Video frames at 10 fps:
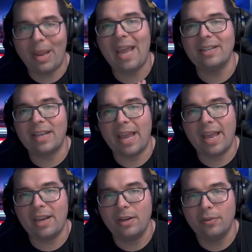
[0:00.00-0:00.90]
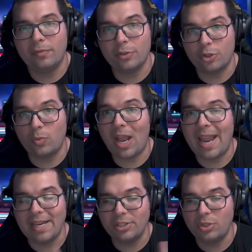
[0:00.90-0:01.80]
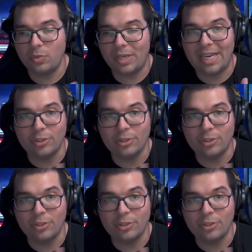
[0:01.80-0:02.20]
bad guy for trying to